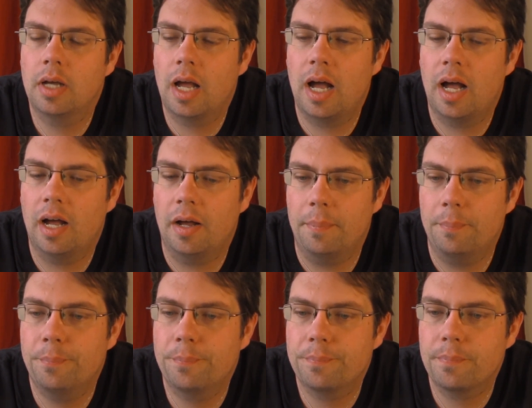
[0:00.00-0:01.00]

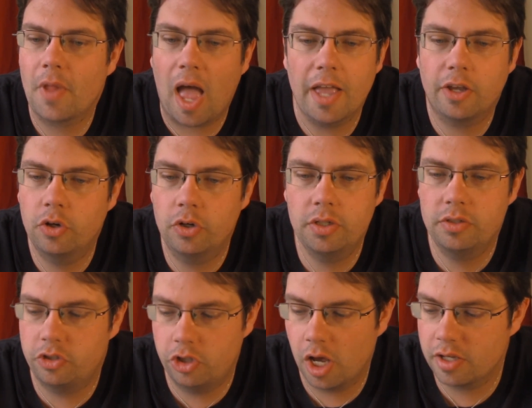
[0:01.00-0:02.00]
I could
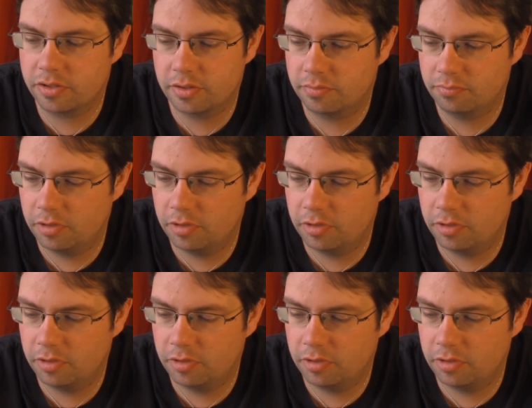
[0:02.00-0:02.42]
just,